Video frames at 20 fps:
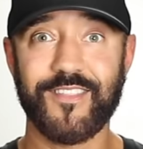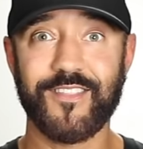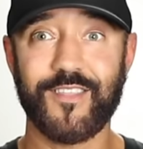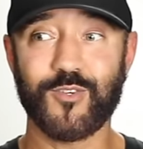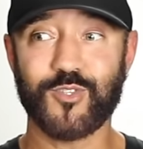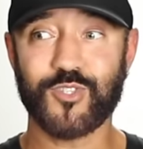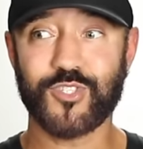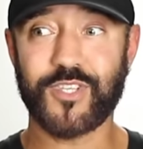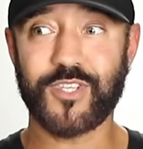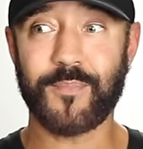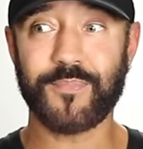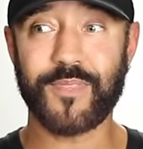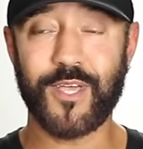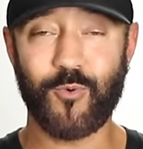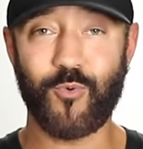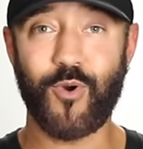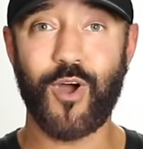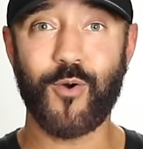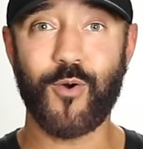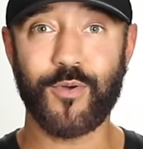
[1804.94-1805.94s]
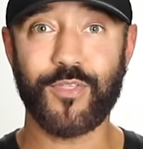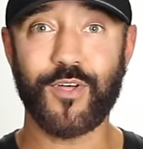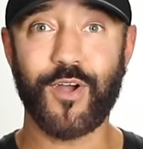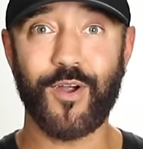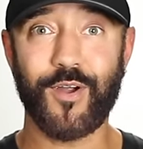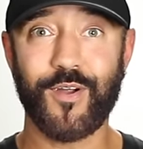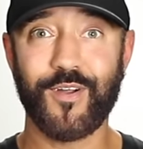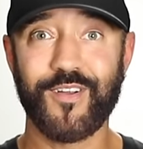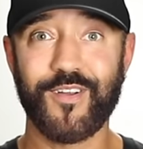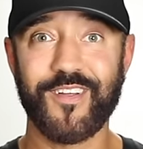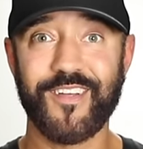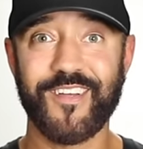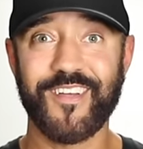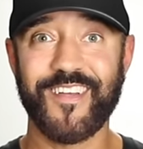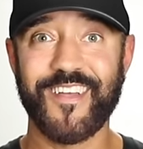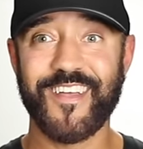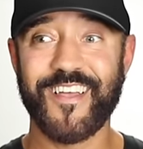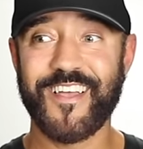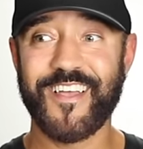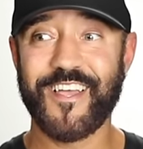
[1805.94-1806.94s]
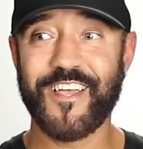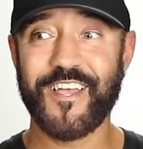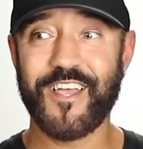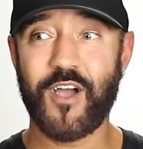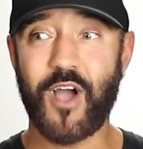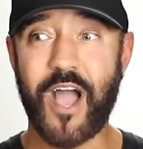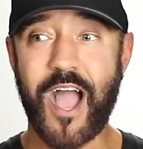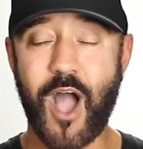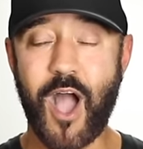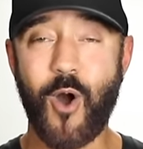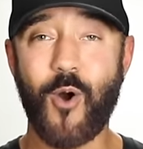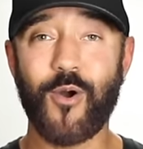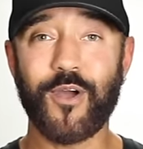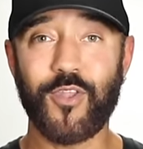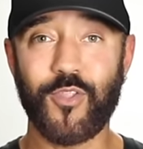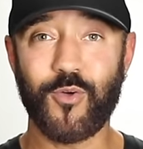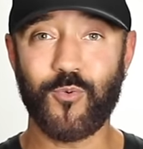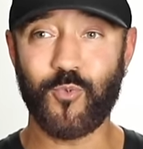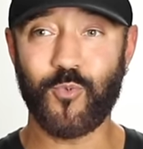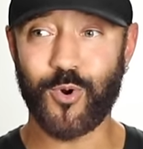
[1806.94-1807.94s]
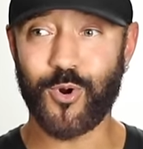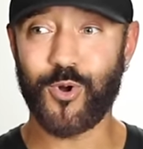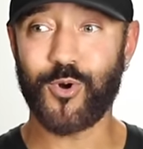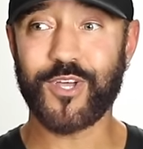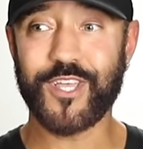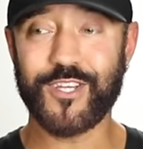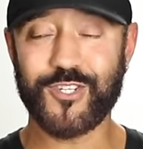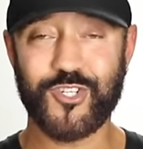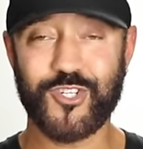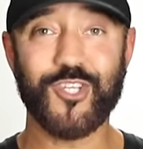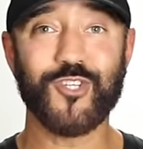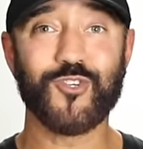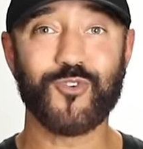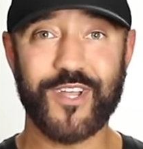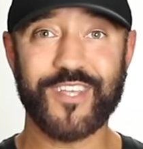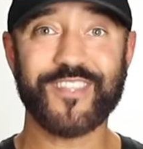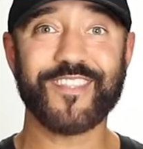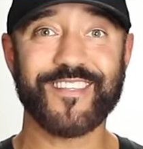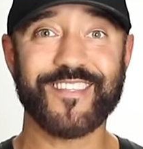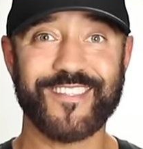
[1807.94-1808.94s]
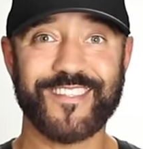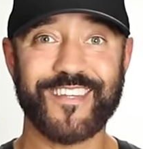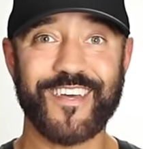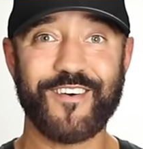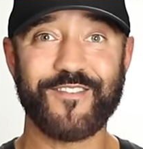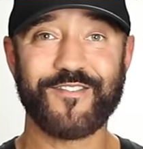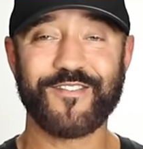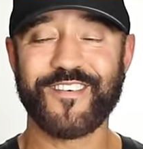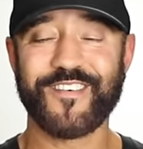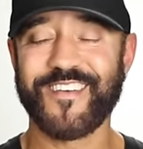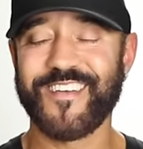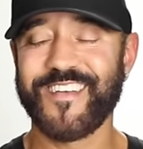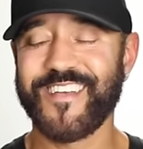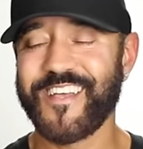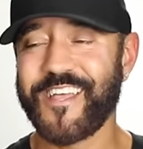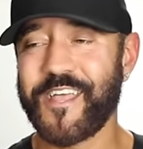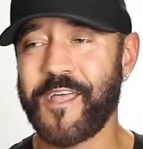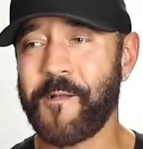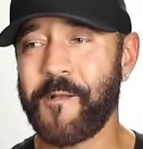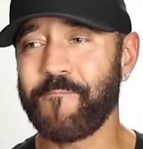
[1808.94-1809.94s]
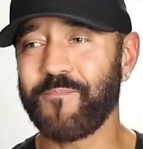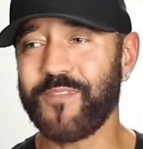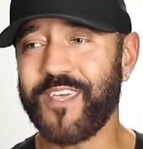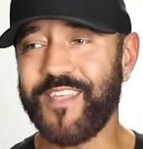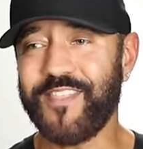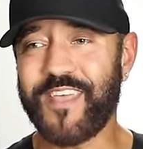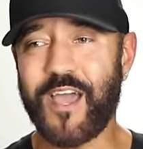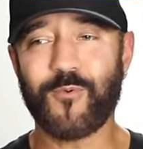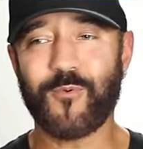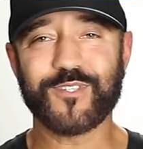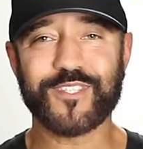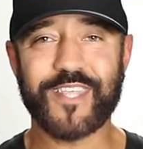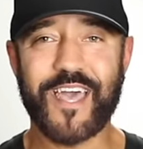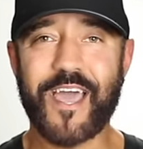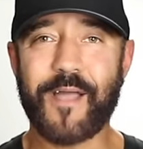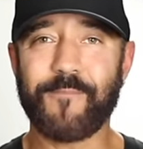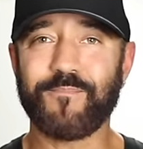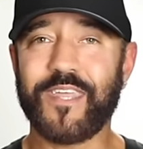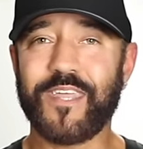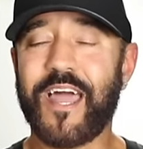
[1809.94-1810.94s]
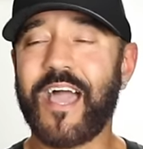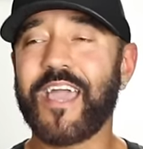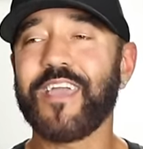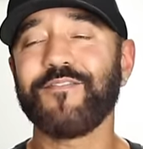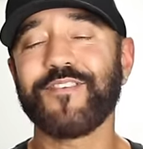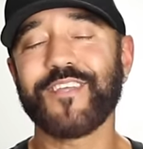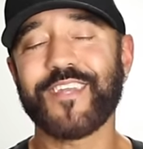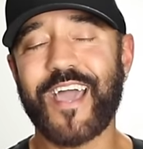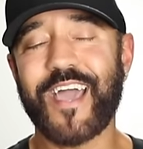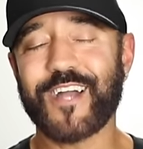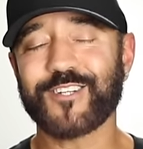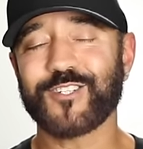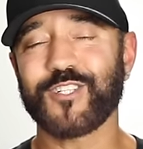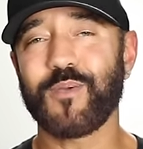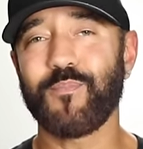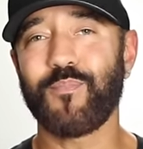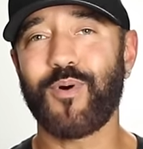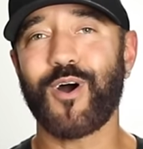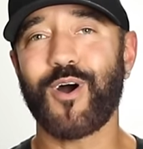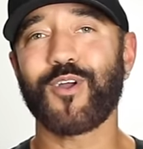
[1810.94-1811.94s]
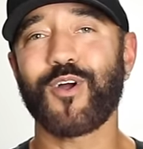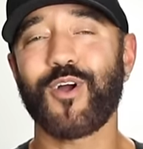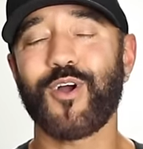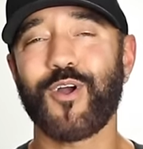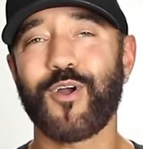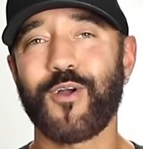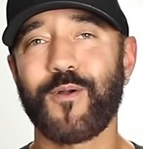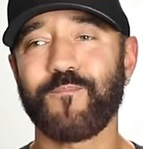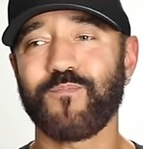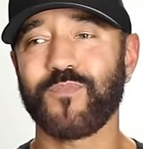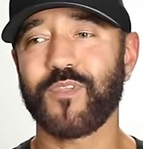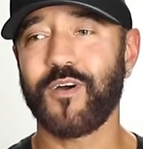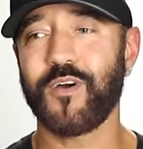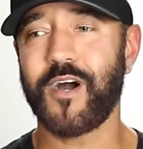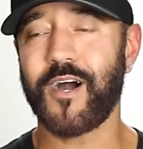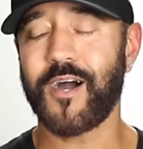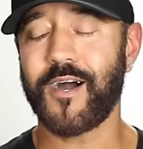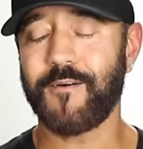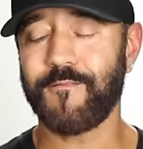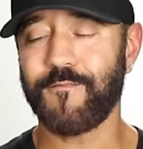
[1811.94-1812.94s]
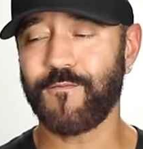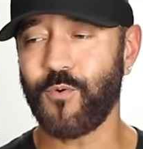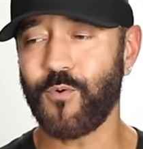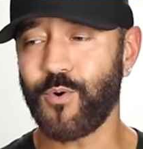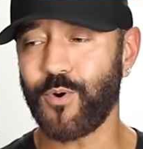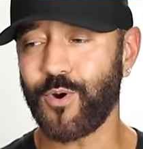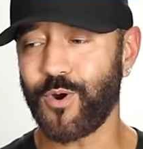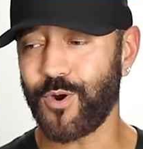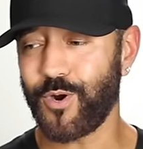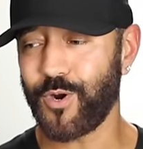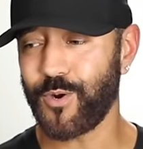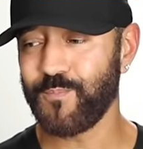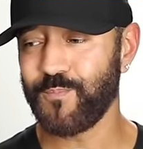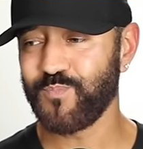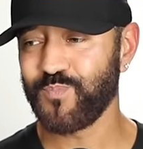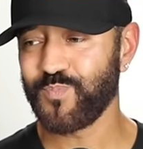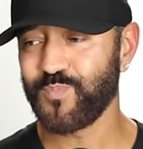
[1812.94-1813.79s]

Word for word: There's something wrong with her. How in the world can she drink this stuff? And that was that. And I even actually bought her uh, for